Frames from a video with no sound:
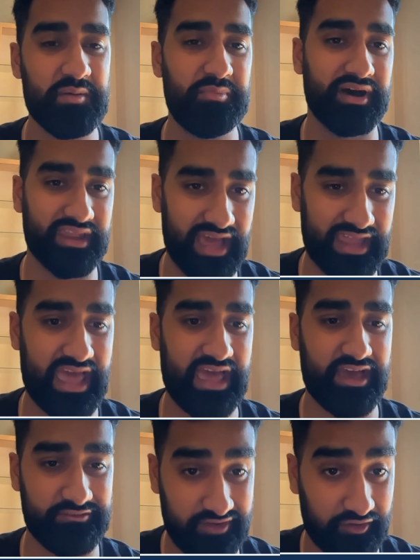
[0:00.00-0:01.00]
But
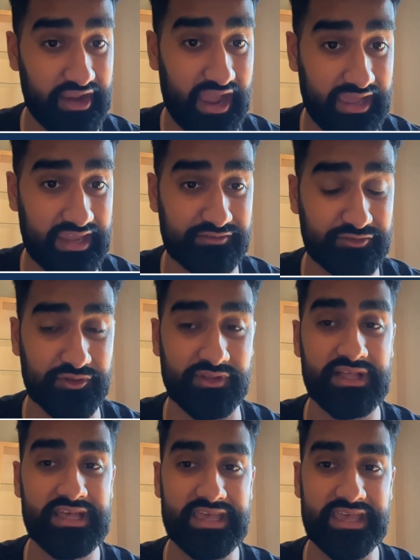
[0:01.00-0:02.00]
at a very high
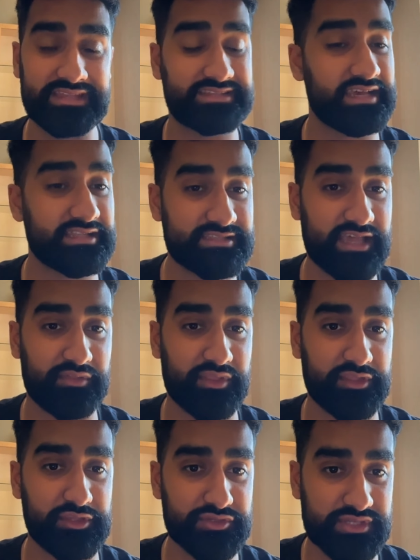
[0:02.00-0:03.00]
level, it turns out
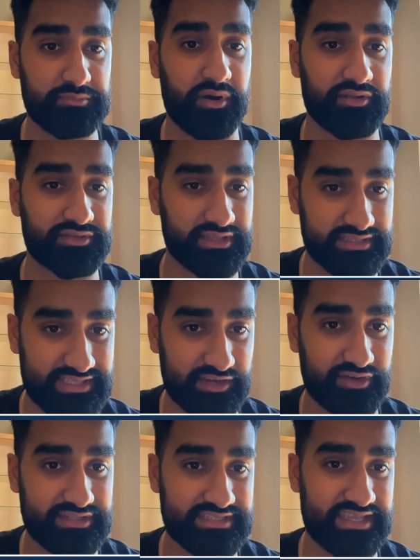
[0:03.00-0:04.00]
that using particle
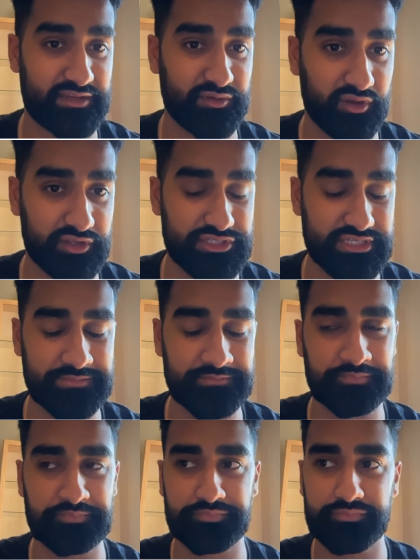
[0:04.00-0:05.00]
accelerator technology
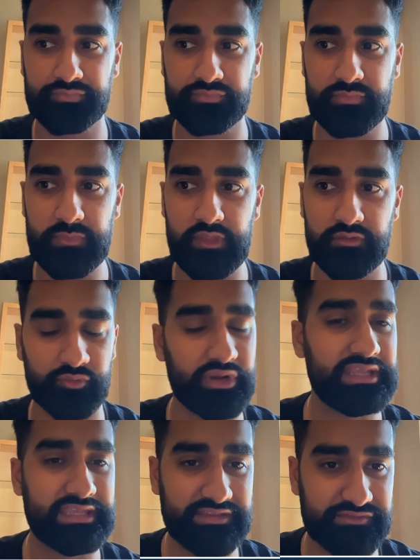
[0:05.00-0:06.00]

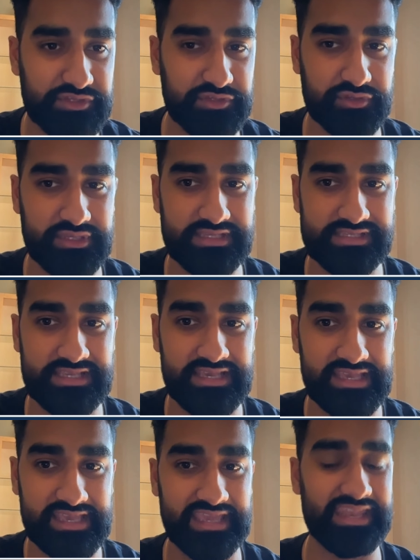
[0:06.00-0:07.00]
really gives you these
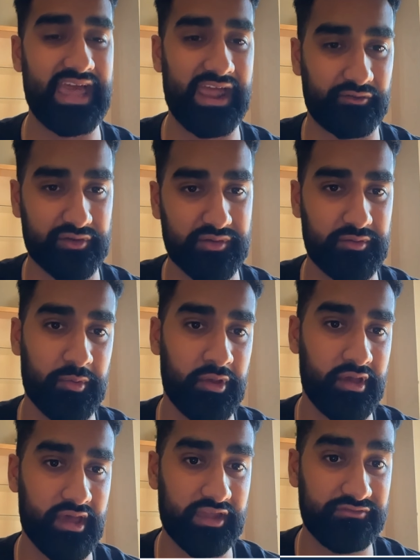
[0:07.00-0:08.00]
inherent
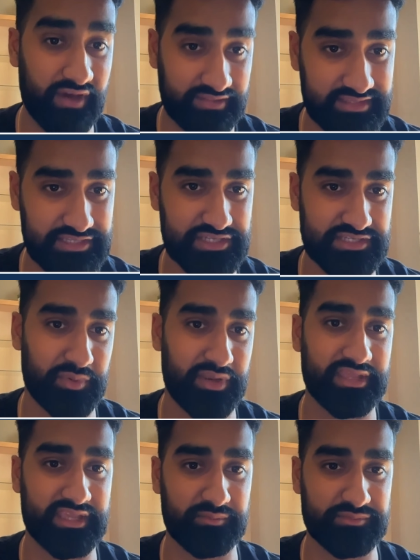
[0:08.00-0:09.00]
advantages when
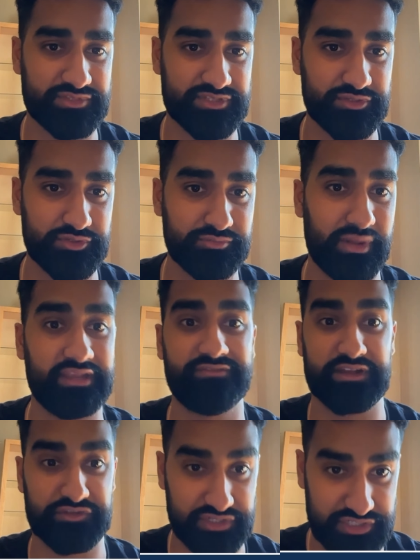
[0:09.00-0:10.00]
it comes to
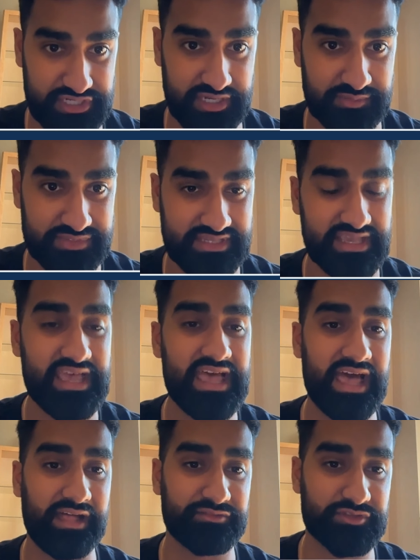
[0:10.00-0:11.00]
manufacturing chips.
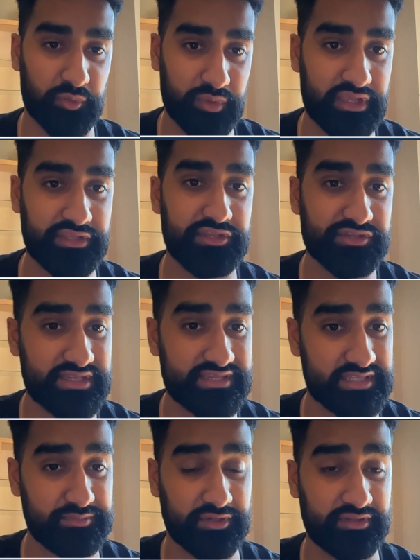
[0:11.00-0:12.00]
And so we can use
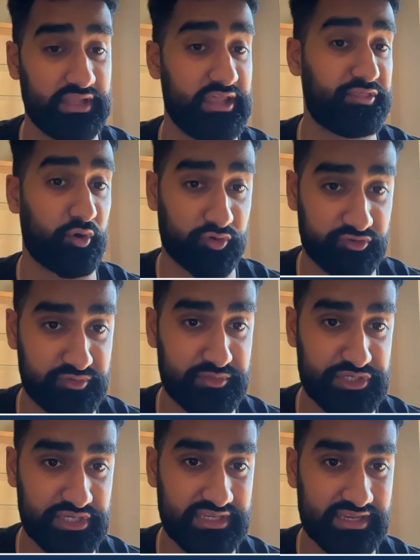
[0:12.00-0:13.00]
this to build a lithography
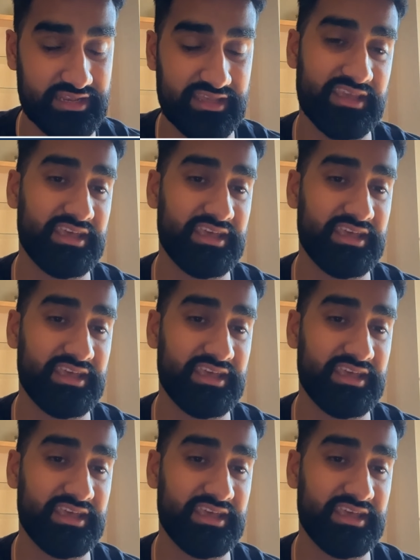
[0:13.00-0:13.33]
machine.